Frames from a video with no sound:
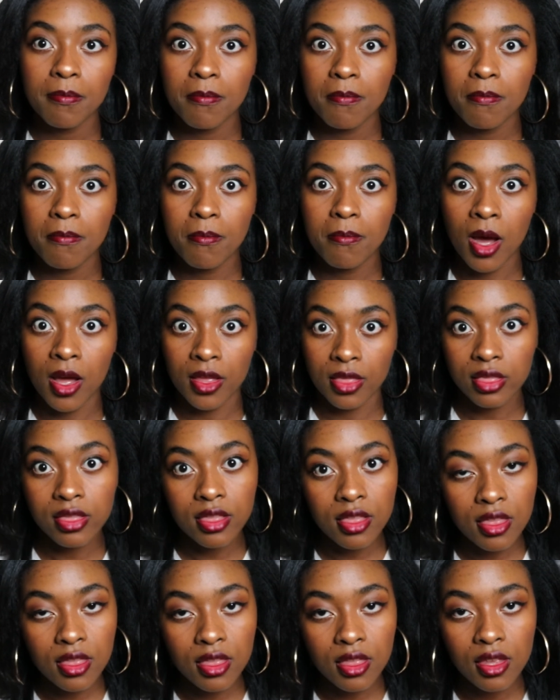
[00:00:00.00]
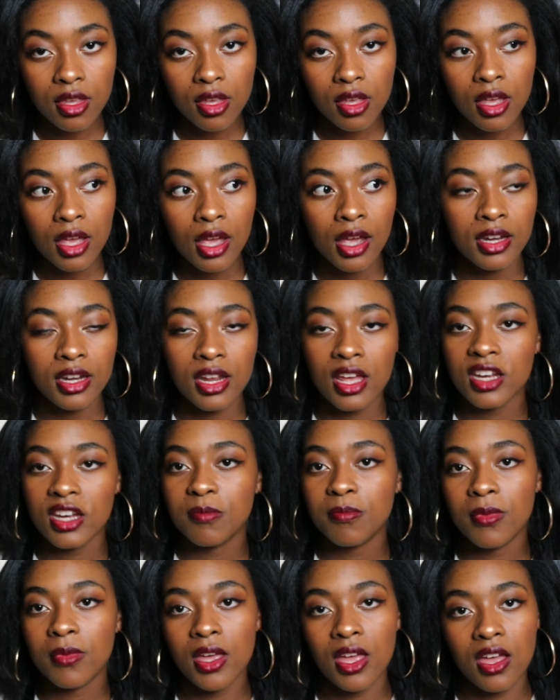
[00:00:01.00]
month. And I had
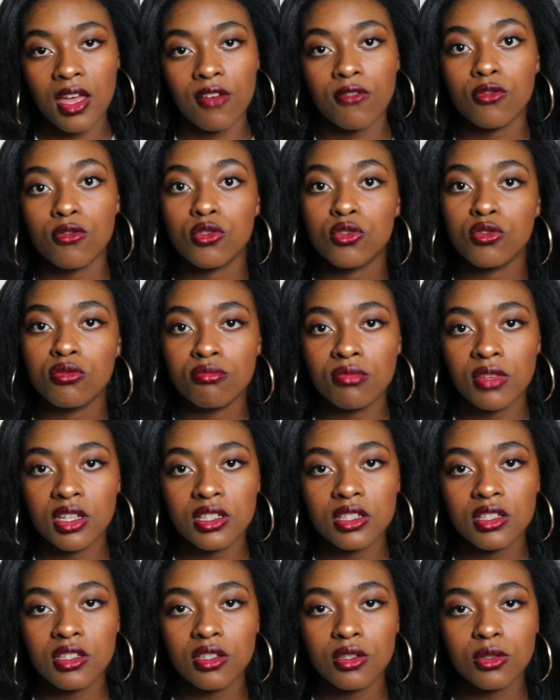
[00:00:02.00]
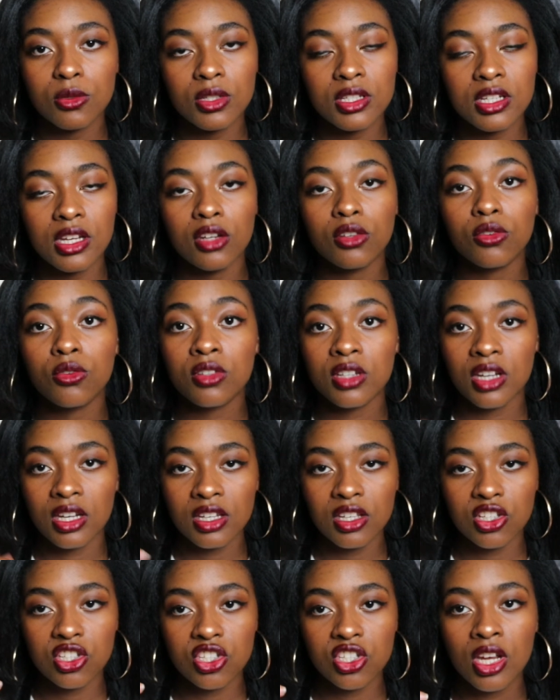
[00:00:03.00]
my hair for 2 months, so it had grown an
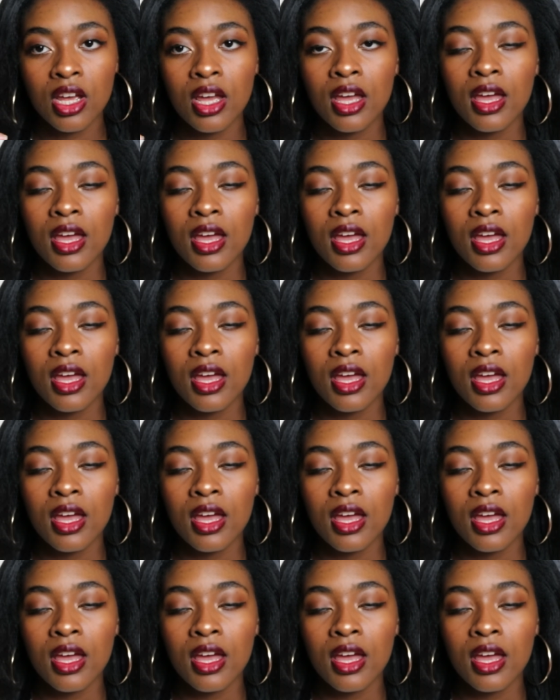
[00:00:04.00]
inch.